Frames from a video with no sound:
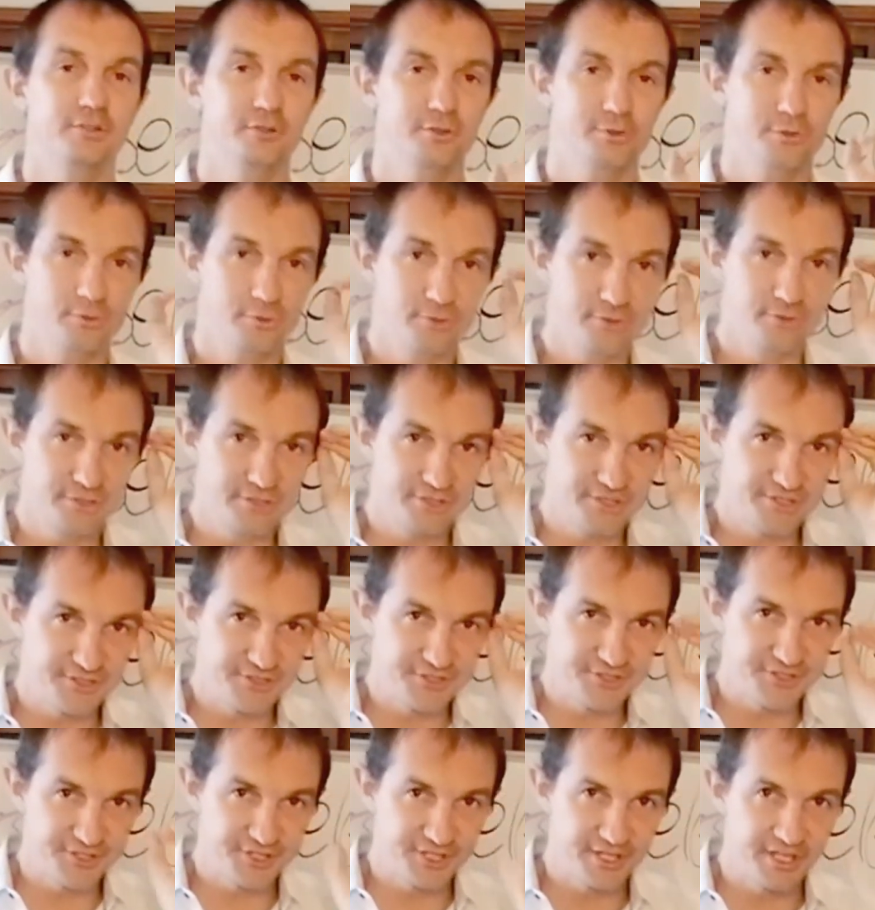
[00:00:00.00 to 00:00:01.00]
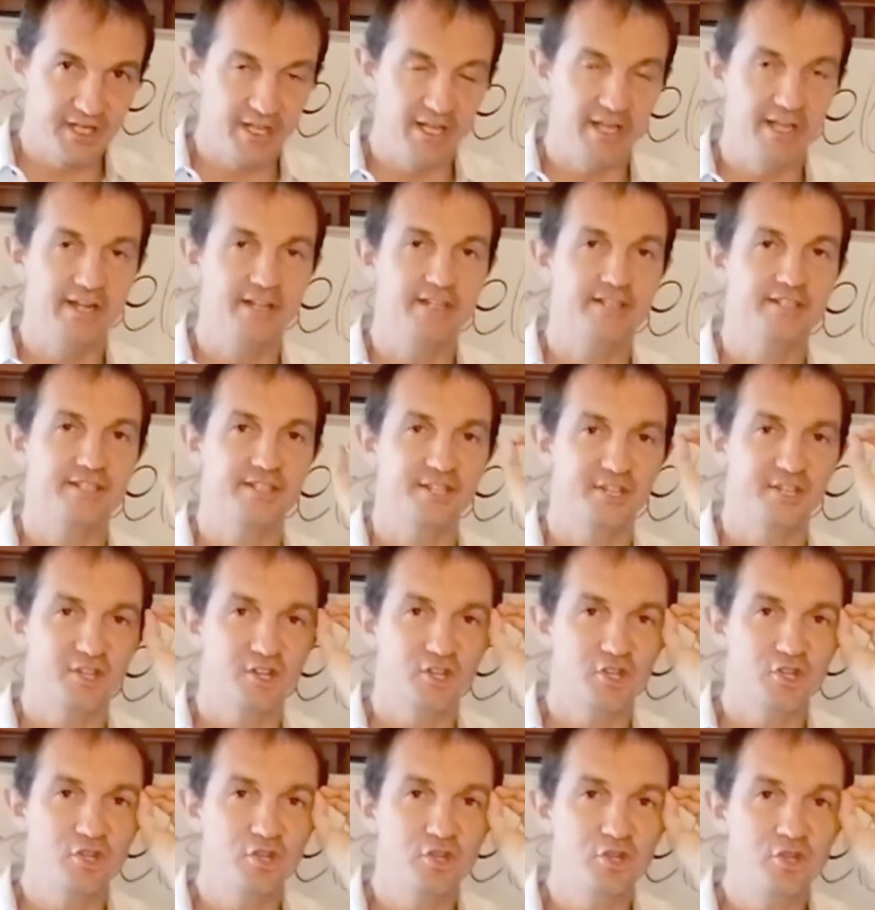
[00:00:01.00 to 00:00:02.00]
to select
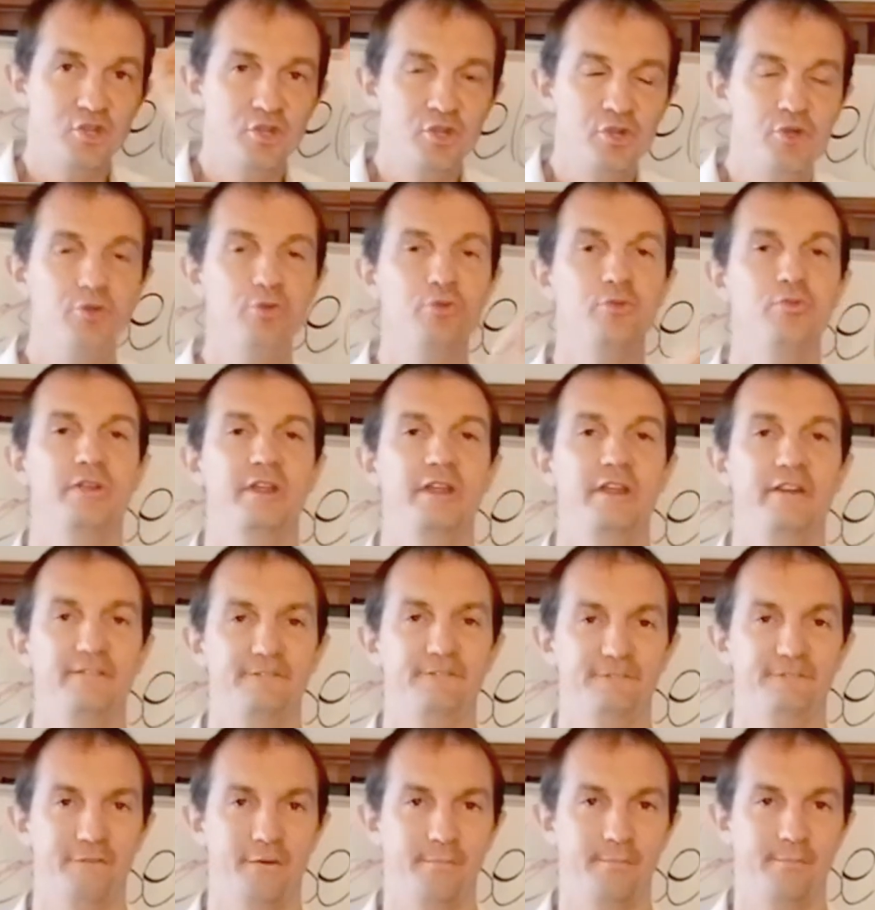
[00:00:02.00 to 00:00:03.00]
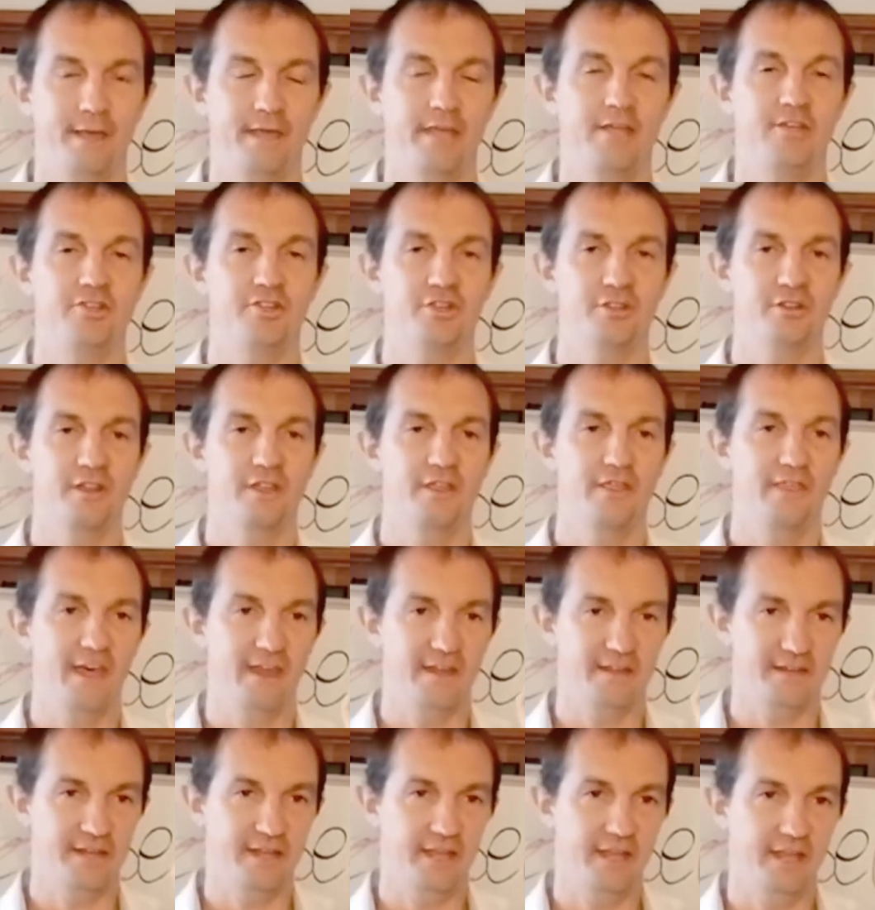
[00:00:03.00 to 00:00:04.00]
new information
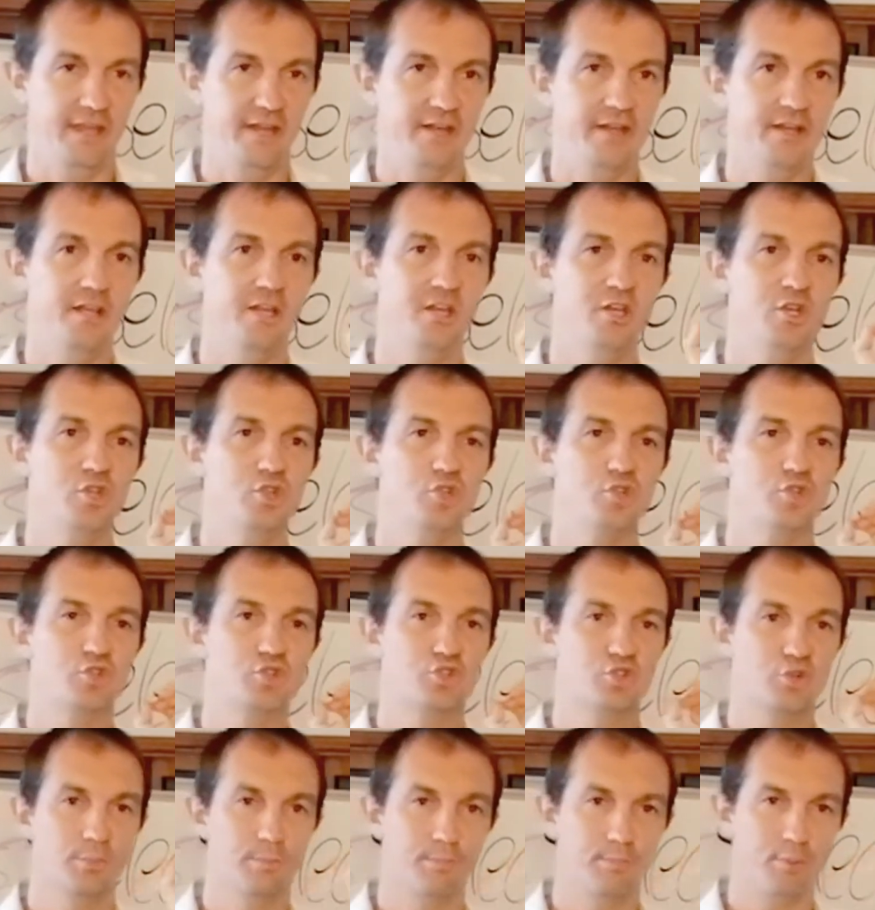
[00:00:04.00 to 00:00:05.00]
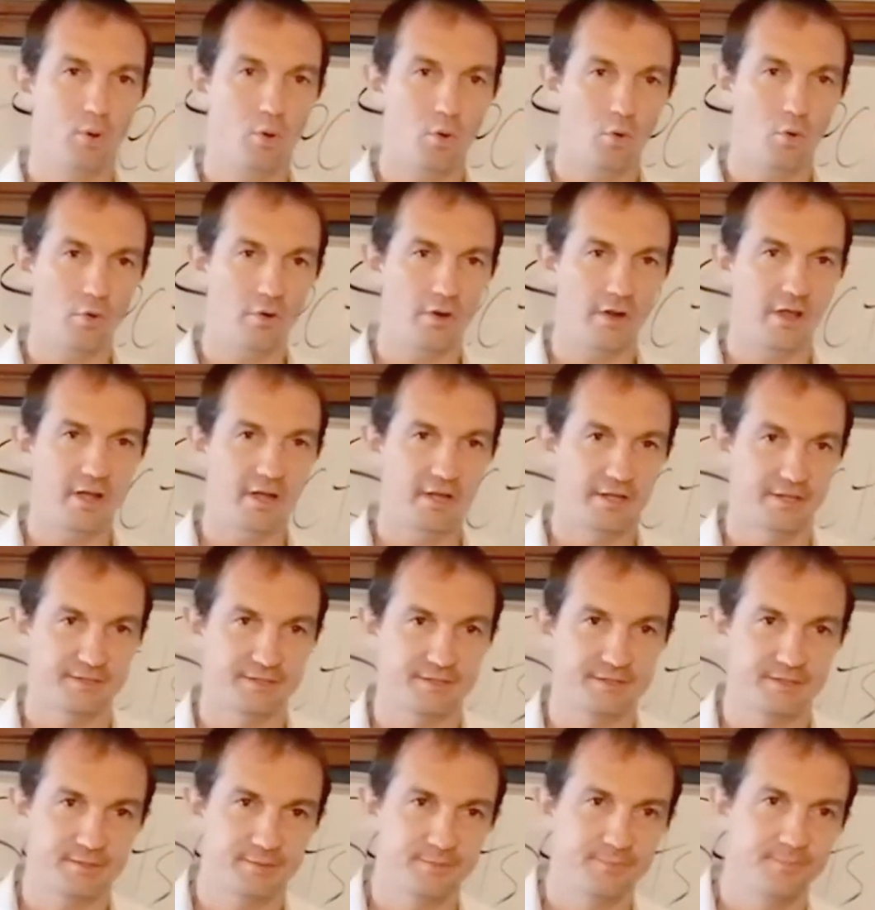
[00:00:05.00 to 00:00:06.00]
that can support
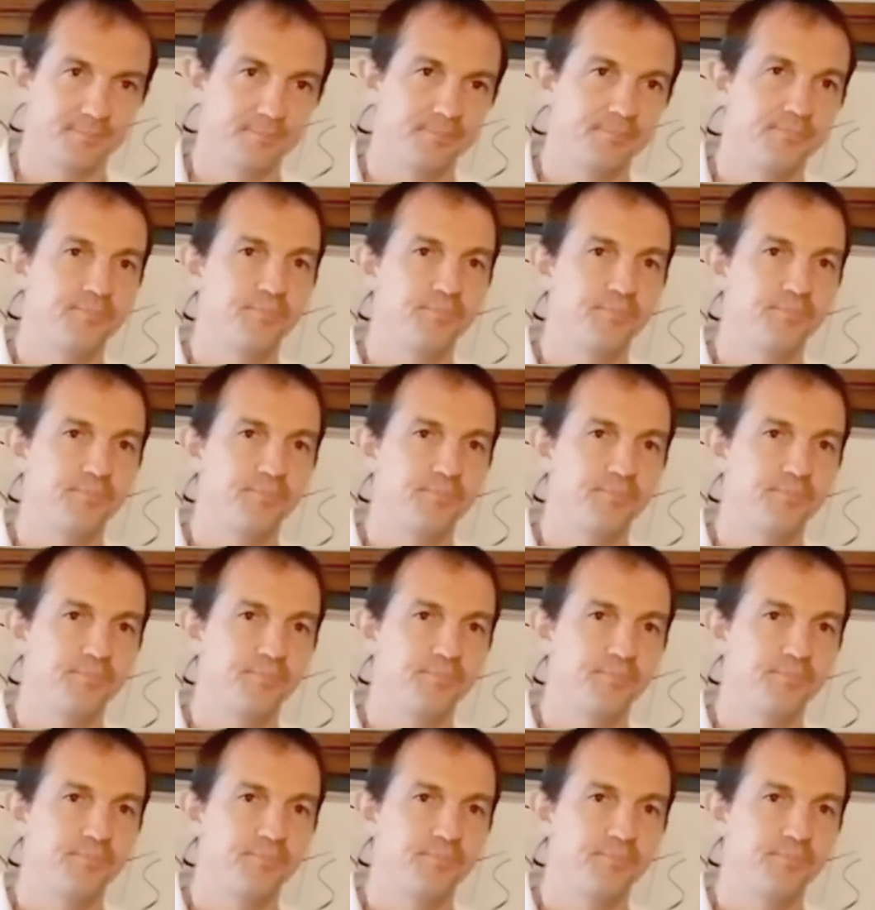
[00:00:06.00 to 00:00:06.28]
us.